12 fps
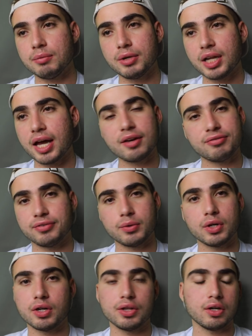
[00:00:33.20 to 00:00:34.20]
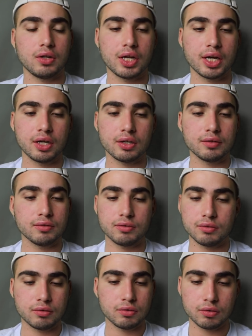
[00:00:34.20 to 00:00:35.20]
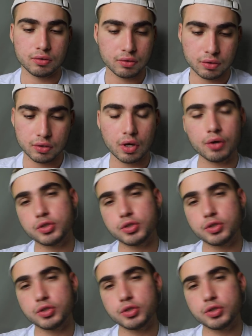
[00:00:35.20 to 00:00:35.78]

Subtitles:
like, for real though, like, you